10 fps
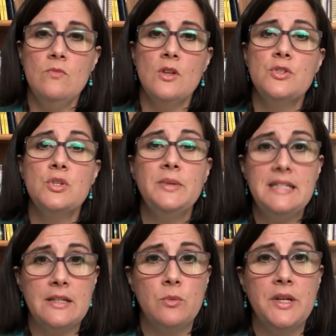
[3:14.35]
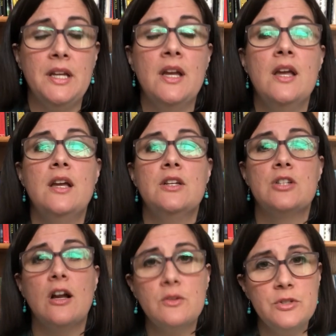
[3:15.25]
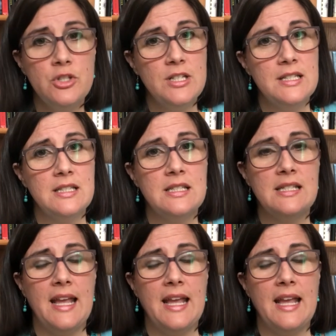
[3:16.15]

So we did. We talked with Jesus,